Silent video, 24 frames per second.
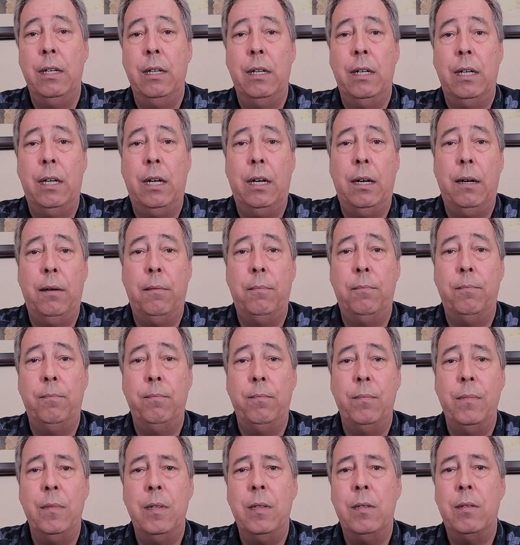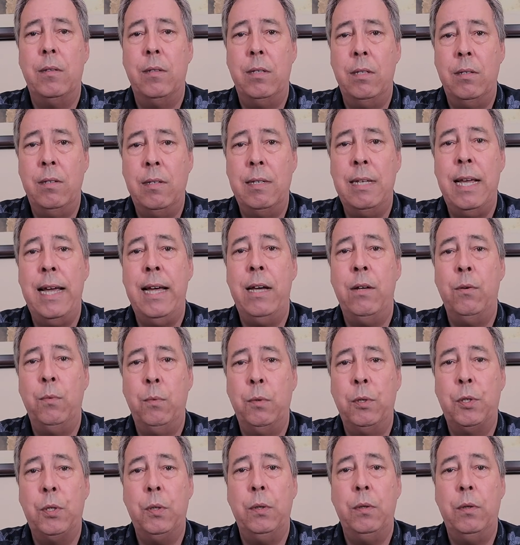the sound
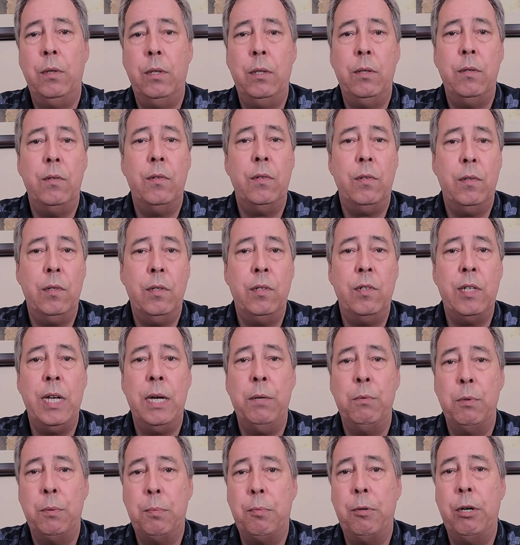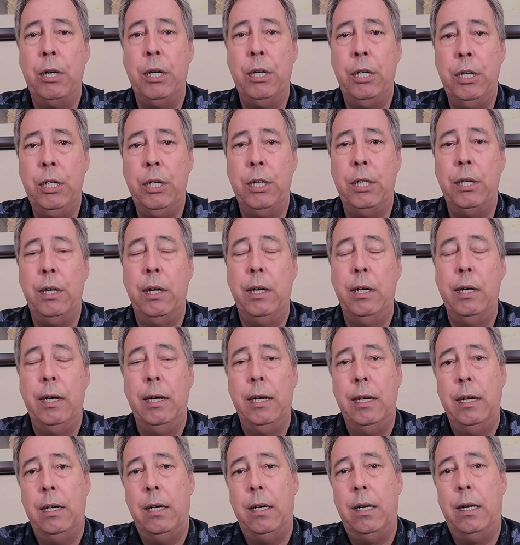was pretty good.
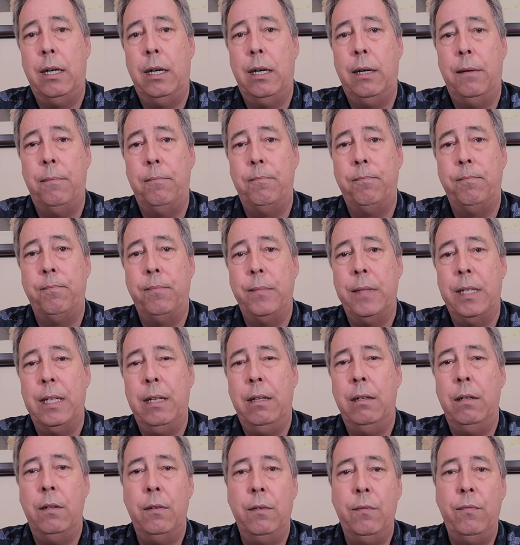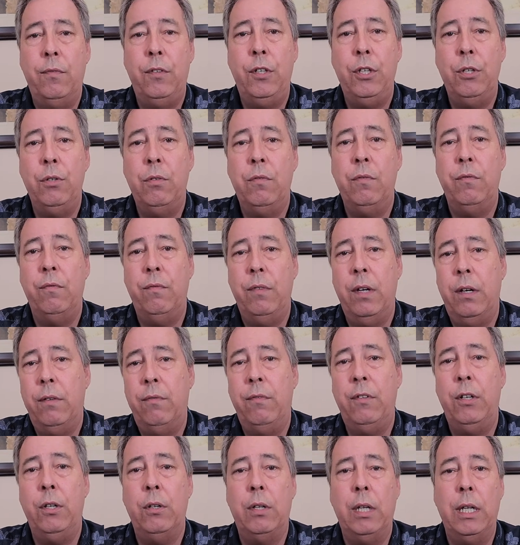A few
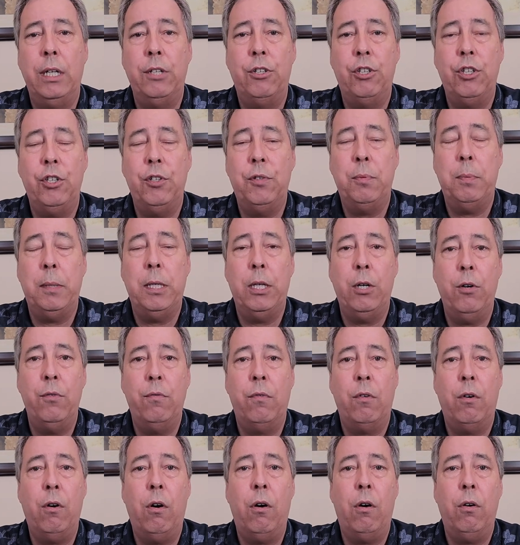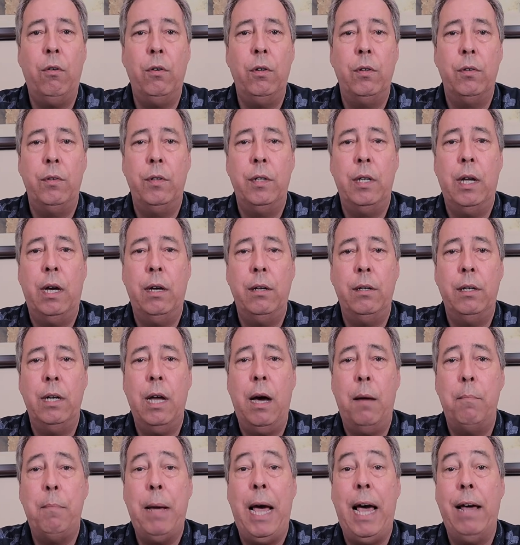glitches, but overall
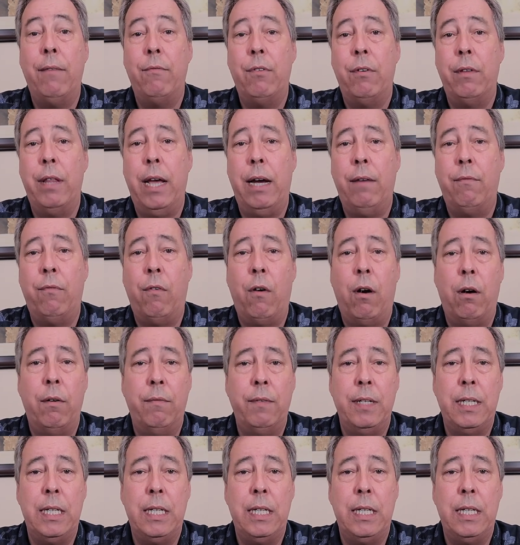not bad for that far of a